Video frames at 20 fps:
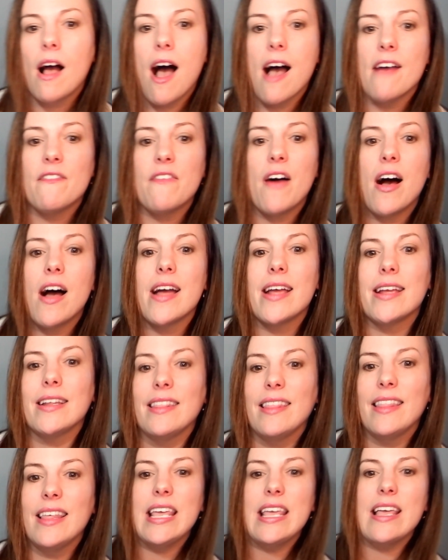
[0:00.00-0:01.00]
I
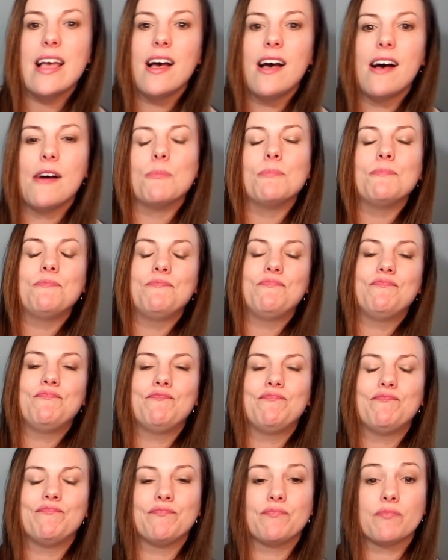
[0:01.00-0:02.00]
find the um,
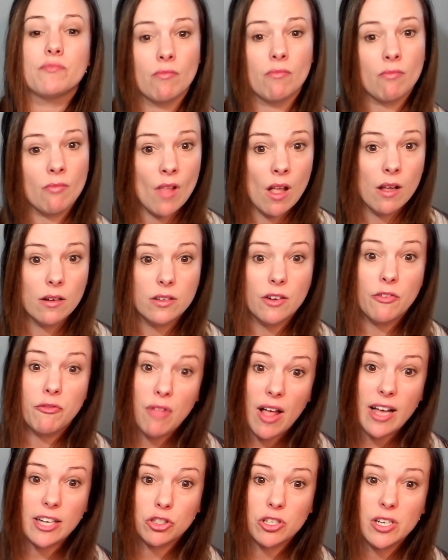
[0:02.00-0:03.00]

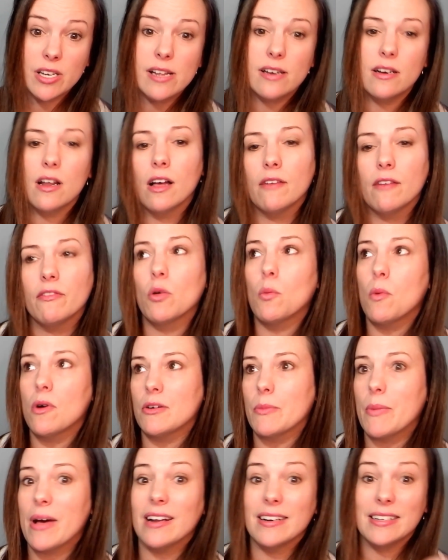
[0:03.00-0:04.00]
deflection of the
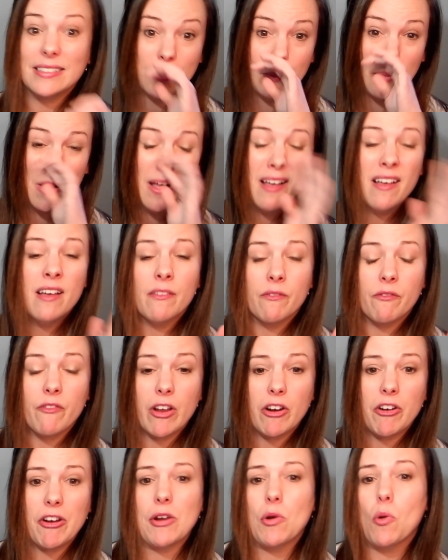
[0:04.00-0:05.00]
whataboutism.
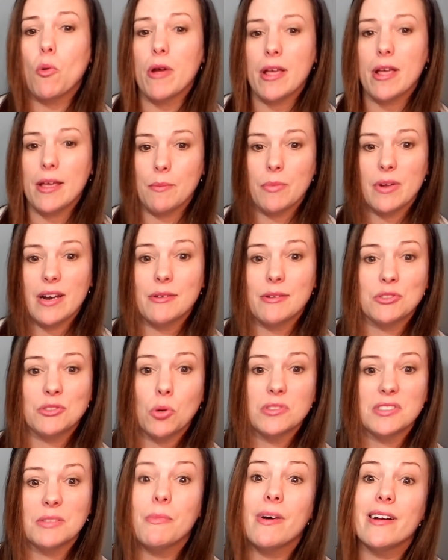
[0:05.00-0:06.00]
Very annoying. But I was
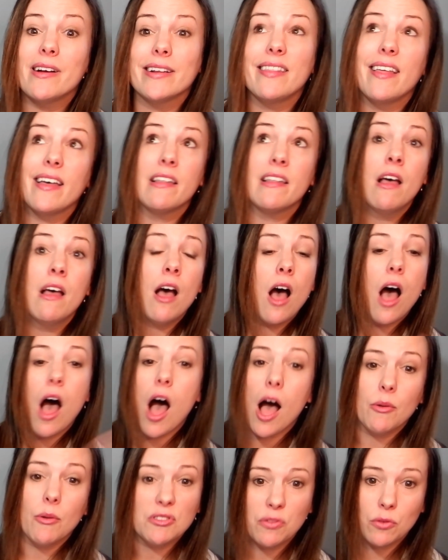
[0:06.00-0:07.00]
told somebody that
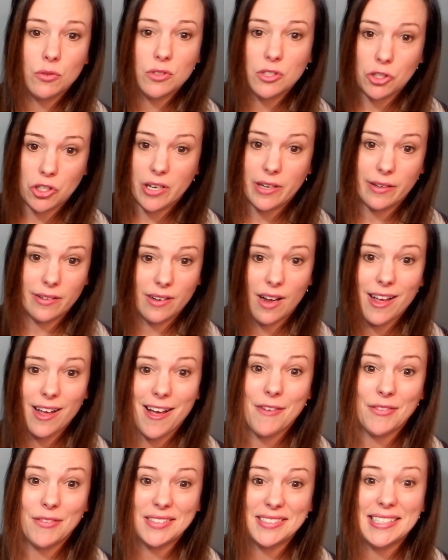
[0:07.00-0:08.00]
I was full of shit and I
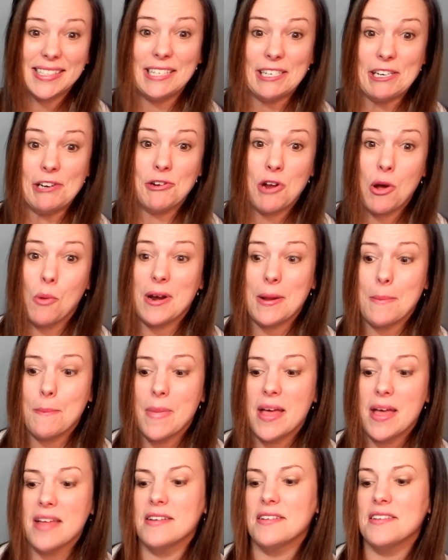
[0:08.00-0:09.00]
obviously didn't know what it
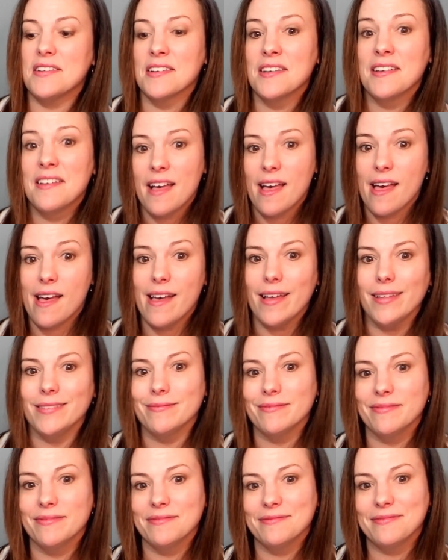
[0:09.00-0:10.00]
meant
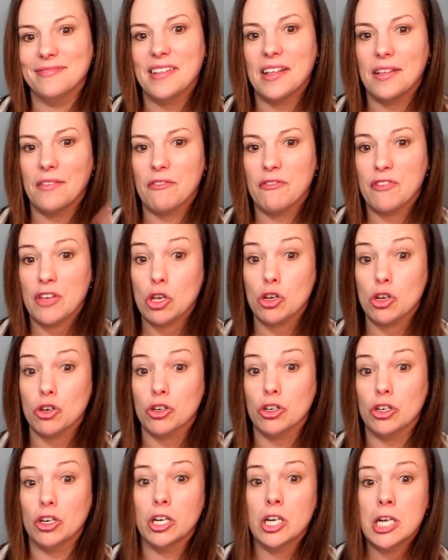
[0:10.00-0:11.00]
and
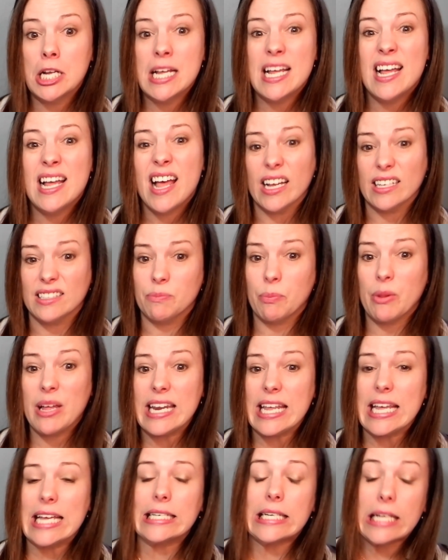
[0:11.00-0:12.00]
figured
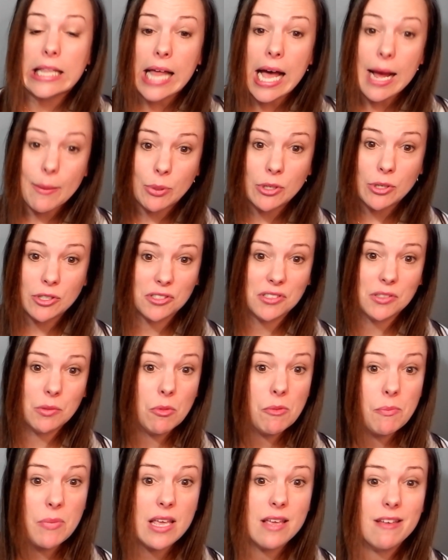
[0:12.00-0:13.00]
explaining it to that person
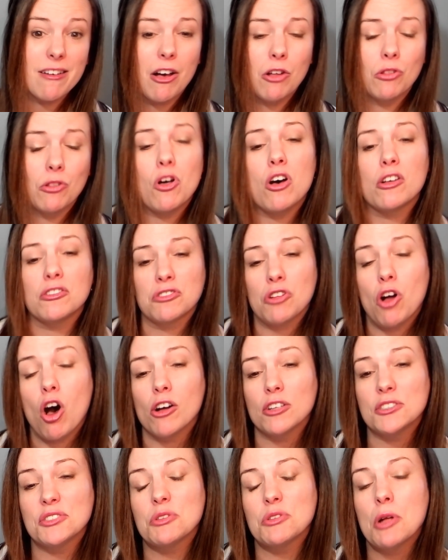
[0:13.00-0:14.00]
would be a lost
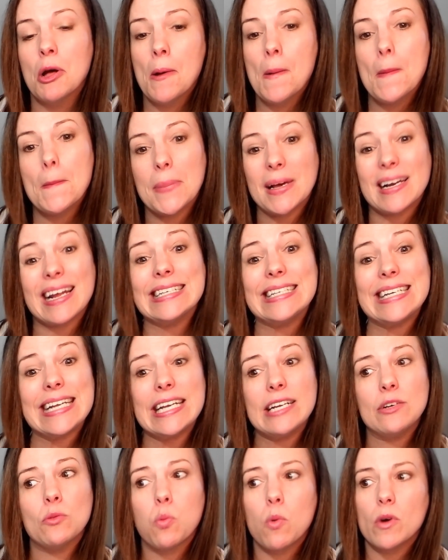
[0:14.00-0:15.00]
cause. But I
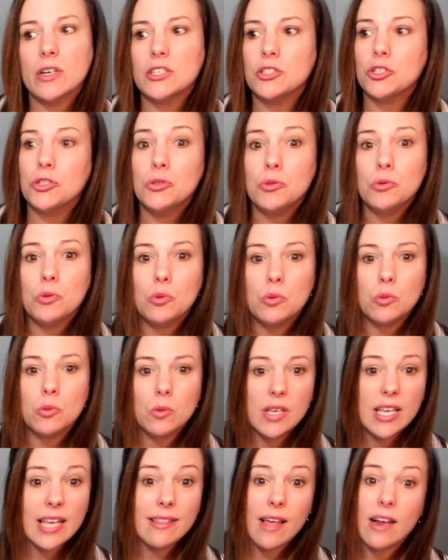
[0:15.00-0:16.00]
did want to
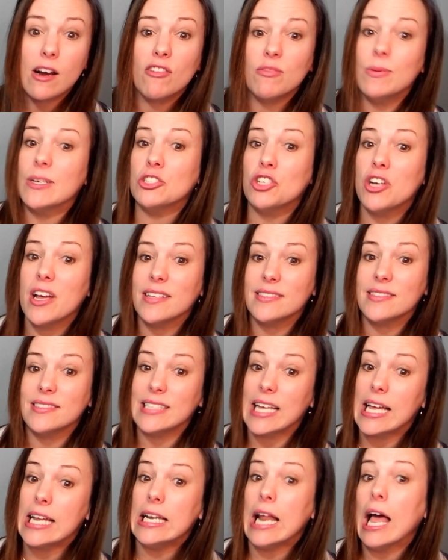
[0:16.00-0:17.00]
get that off my chest
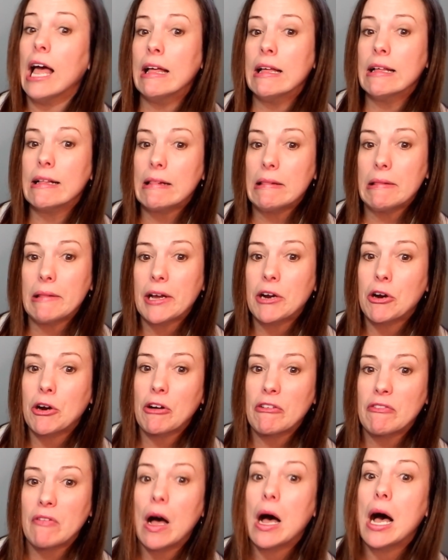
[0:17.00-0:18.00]
and
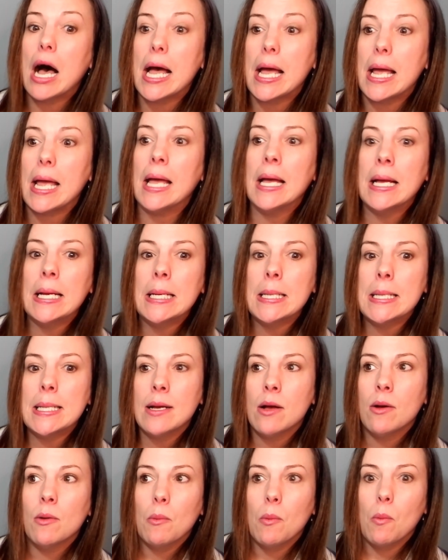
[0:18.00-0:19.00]
clarify
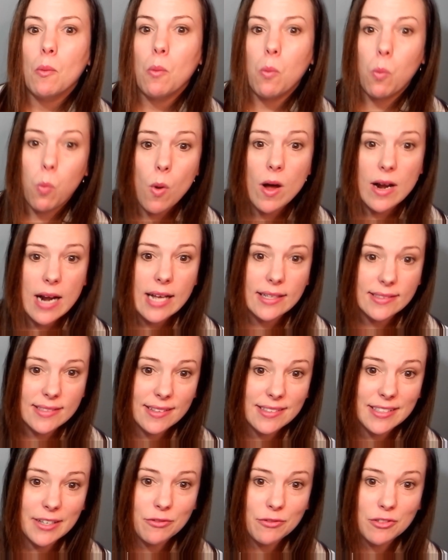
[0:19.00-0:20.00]
what I see
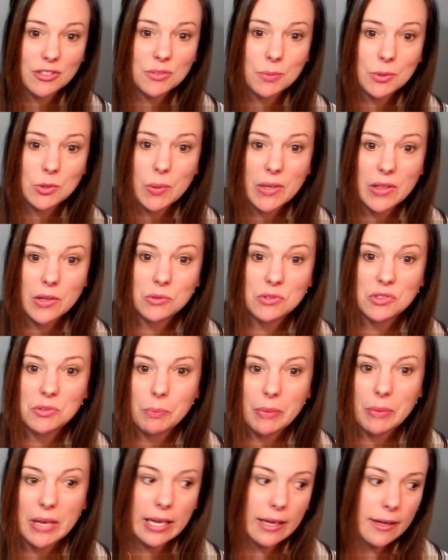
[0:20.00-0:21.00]
the difference between those
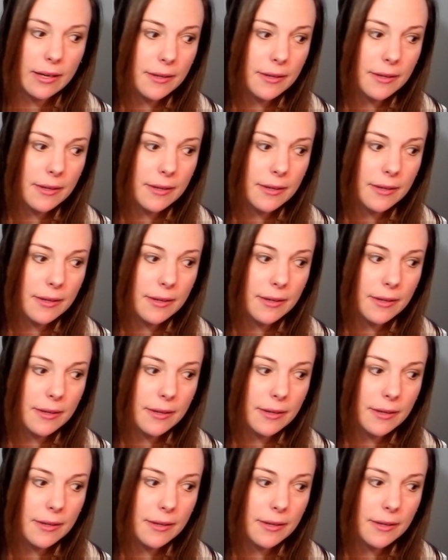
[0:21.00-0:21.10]
being.